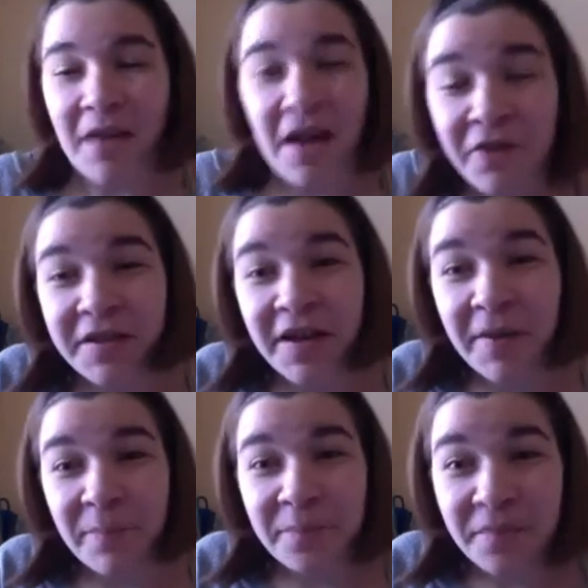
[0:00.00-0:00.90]
Every
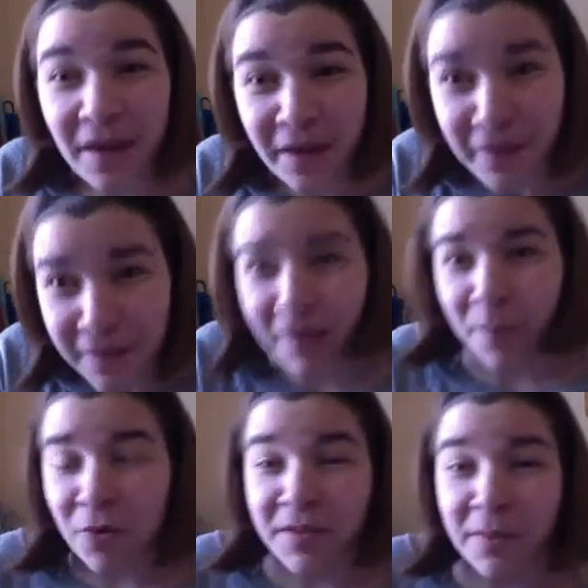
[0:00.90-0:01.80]
time. I think I
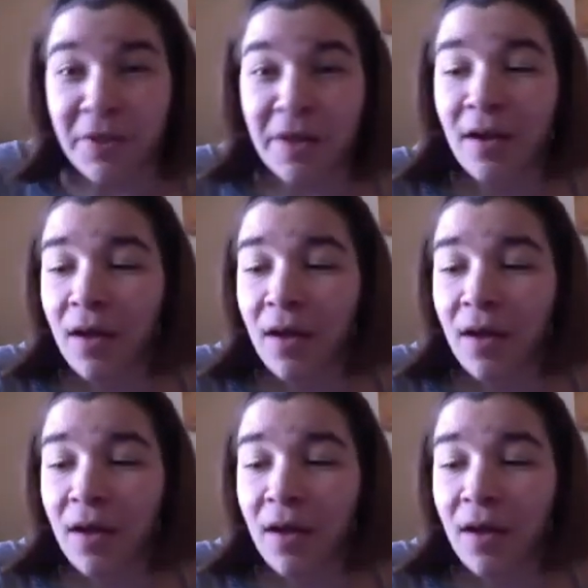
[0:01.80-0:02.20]
pulled something.